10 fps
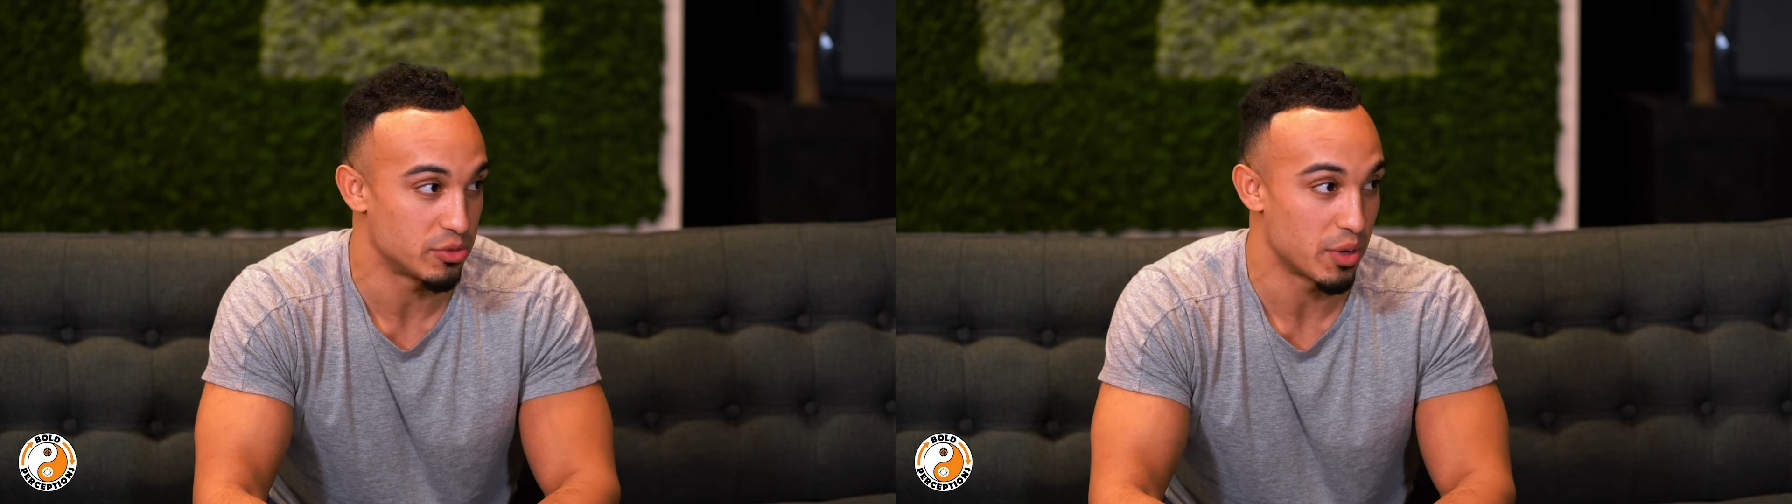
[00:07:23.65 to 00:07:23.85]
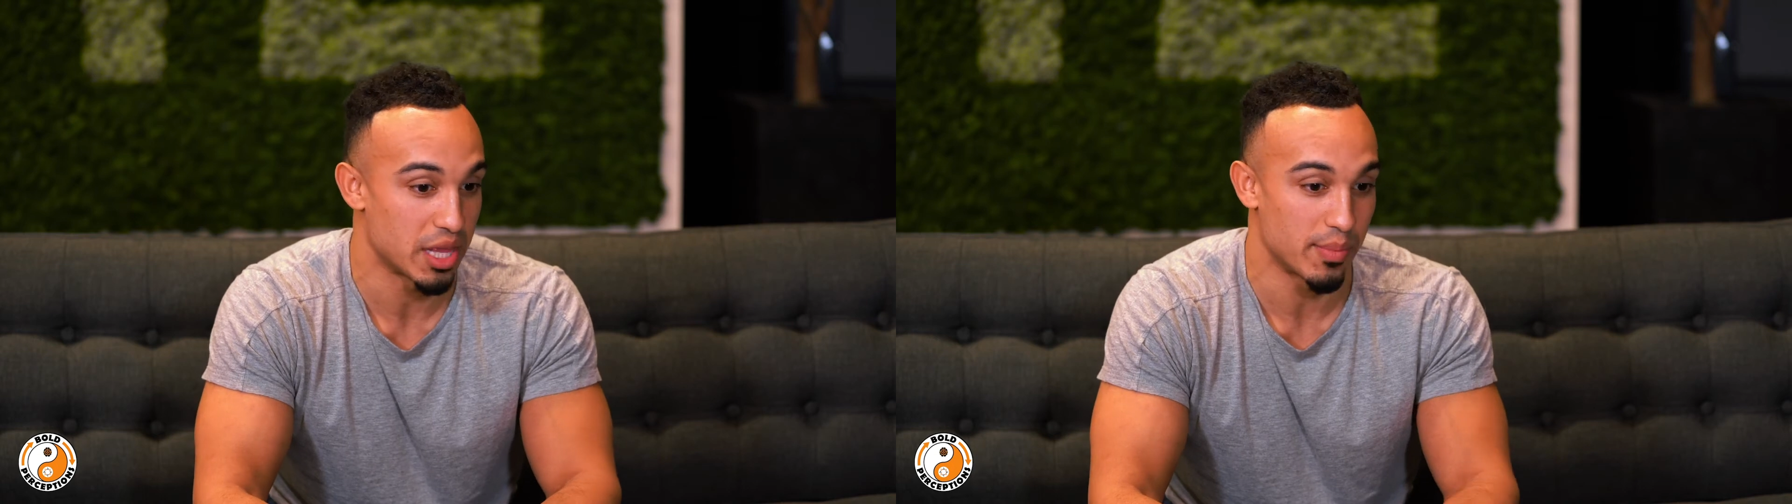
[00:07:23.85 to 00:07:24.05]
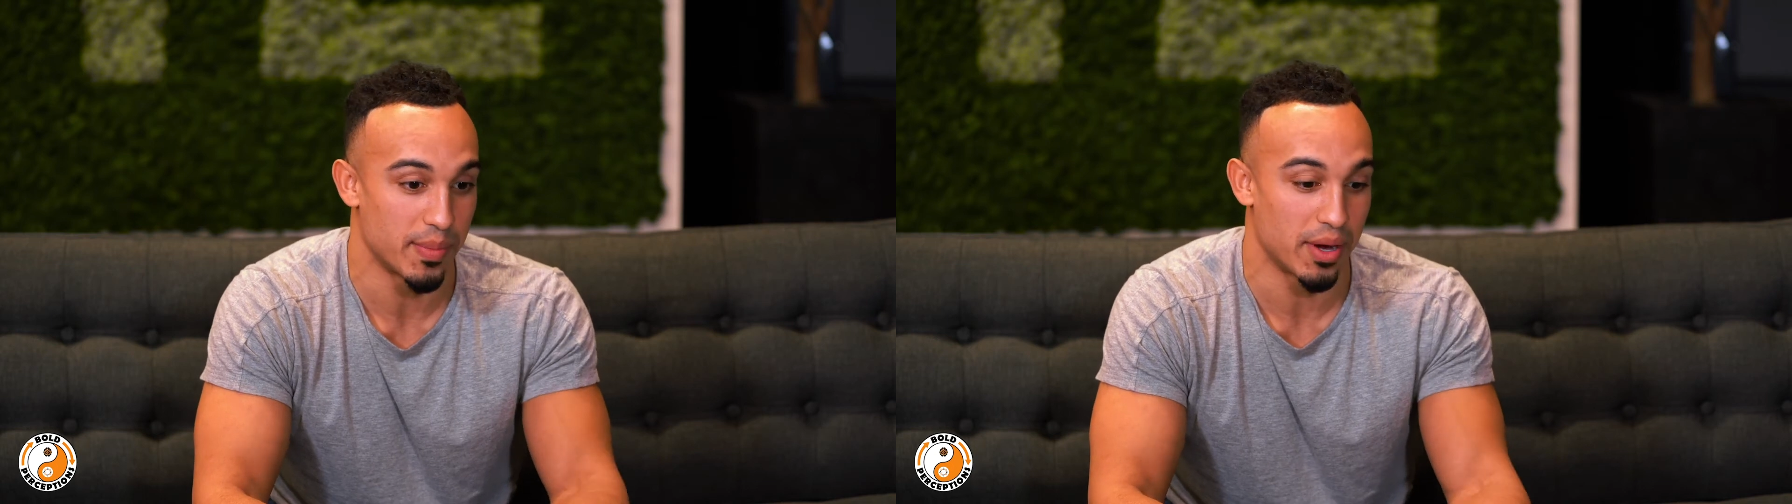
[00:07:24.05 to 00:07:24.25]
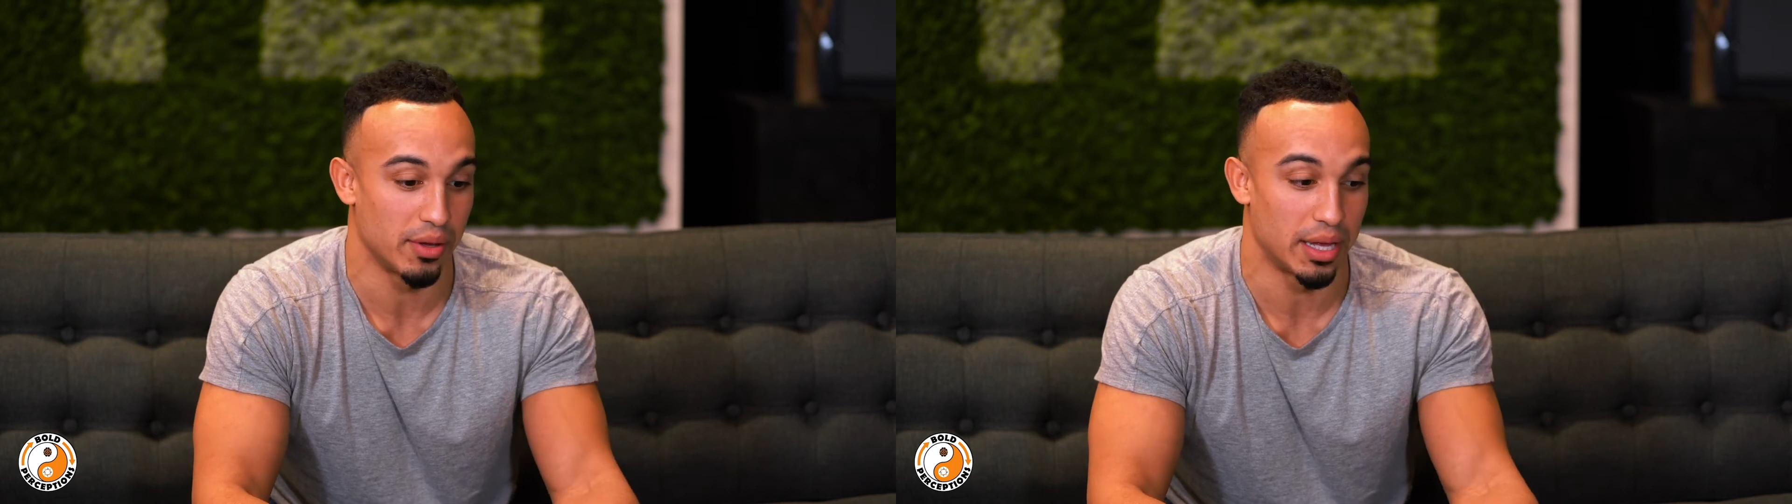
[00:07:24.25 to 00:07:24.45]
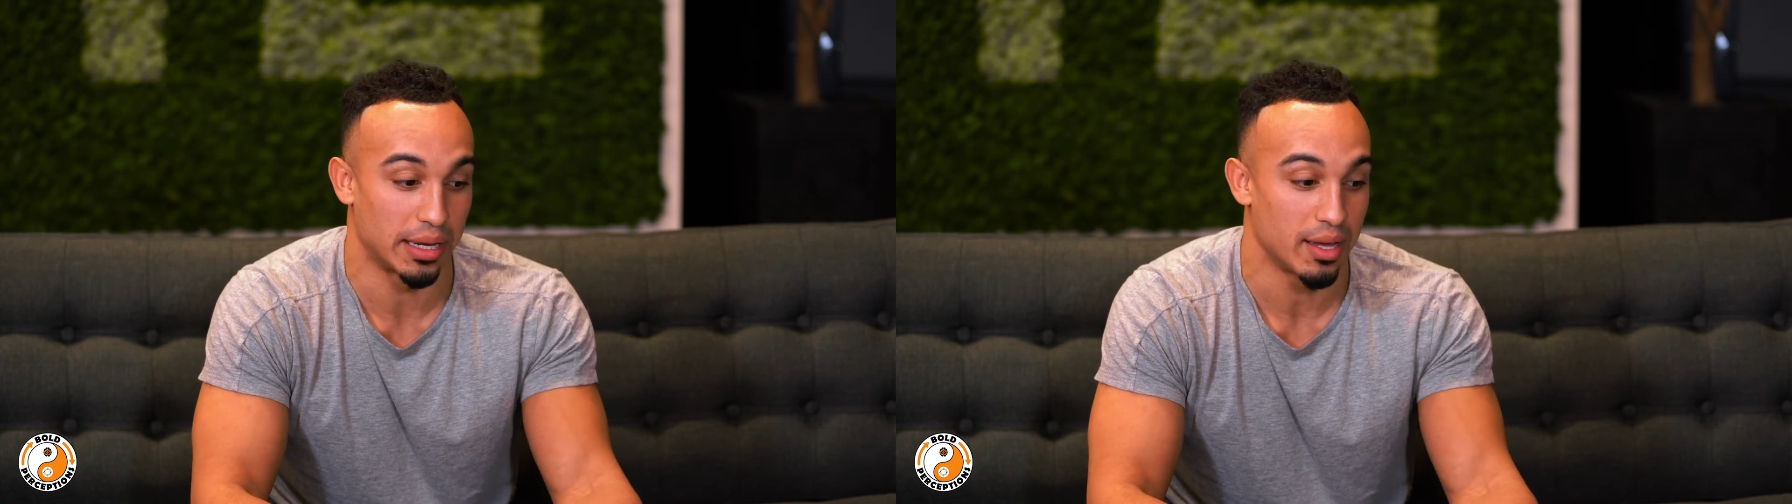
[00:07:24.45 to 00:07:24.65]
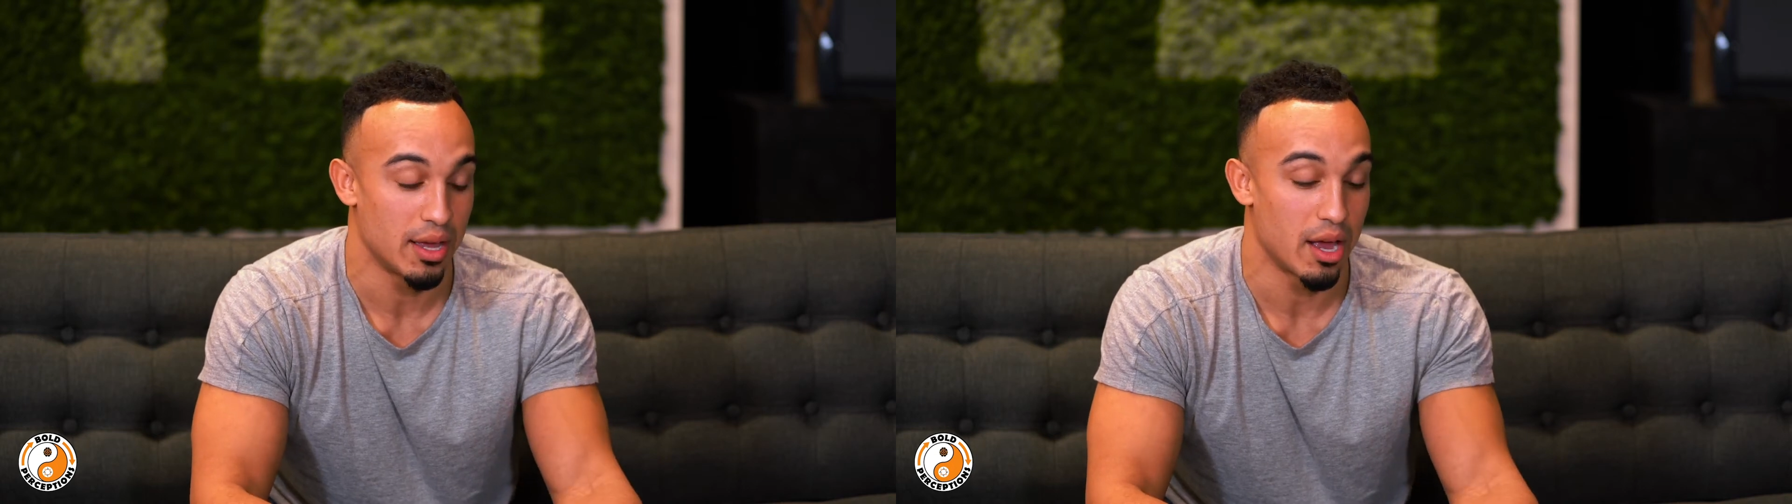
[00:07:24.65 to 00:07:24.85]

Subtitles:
with them about like,